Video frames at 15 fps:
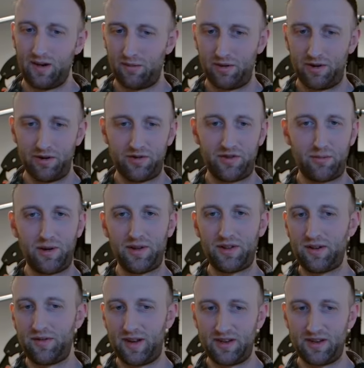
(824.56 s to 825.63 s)
reduce the
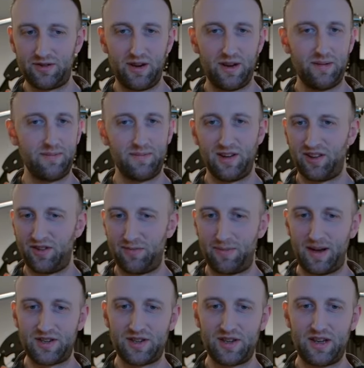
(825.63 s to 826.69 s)
risk of injury,
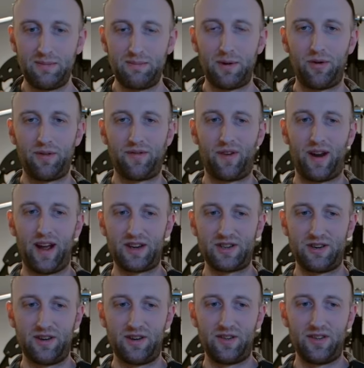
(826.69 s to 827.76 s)
especially bone
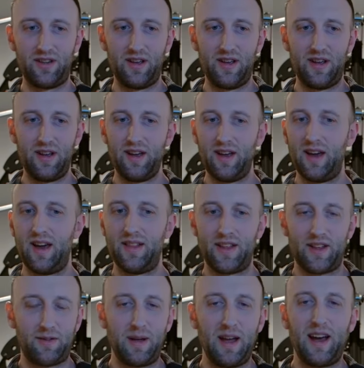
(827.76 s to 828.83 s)
fractures. And
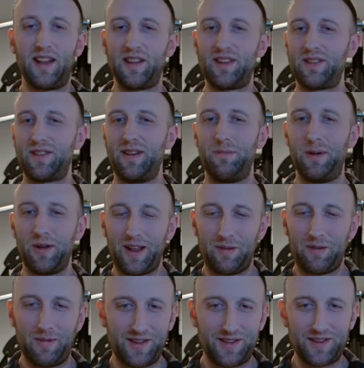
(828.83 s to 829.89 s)
let's be honest,
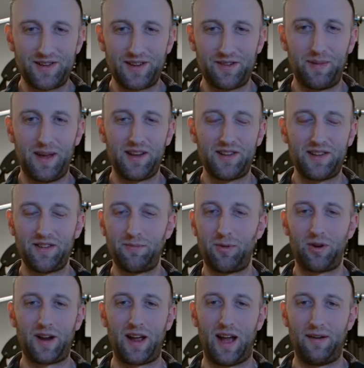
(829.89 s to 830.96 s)
building muscle just makes us
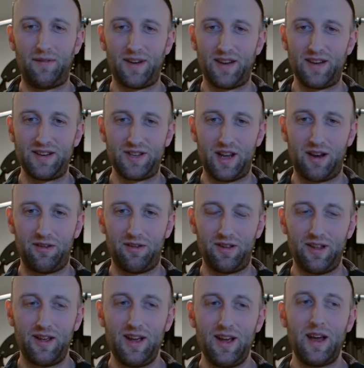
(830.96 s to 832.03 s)
more confident in general. I
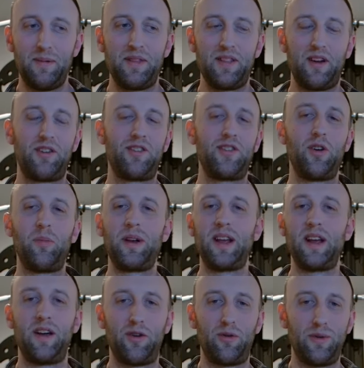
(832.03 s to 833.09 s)
mean, there are so
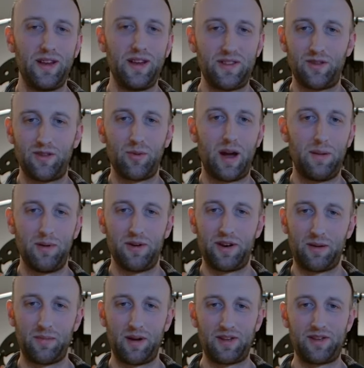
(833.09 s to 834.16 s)
many other reasons why
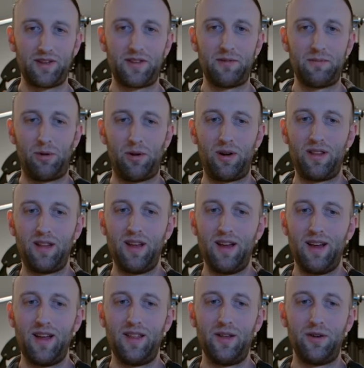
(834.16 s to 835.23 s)
building muscle is important.
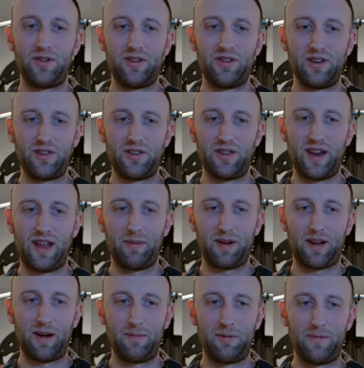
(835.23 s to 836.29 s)
Those are just to name
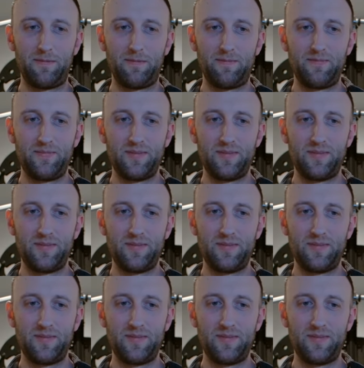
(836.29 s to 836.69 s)
a couple.